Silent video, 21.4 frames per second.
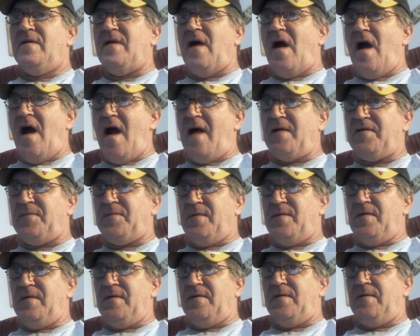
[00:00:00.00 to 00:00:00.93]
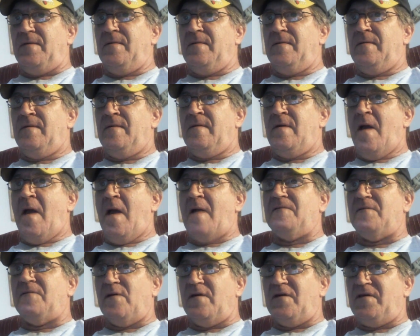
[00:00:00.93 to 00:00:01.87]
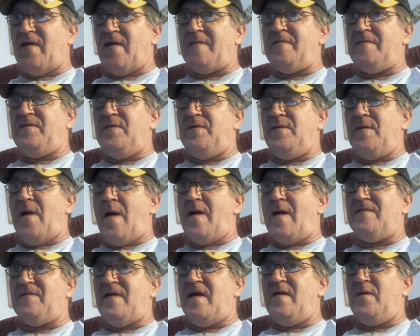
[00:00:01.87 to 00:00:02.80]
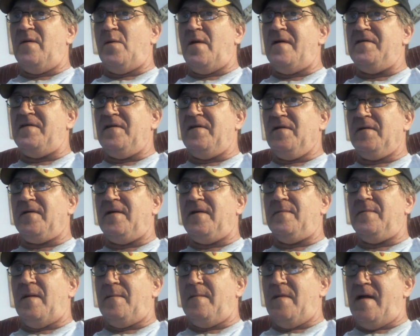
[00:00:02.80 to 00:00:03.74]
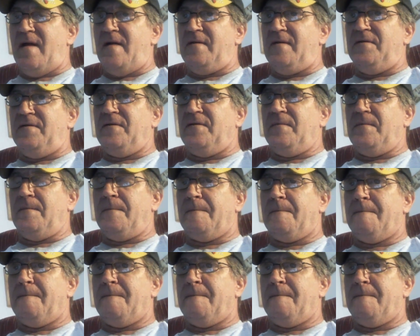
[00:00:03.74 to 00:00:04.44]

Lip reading: the hospital for a 72-hour evaluation to look at my meds.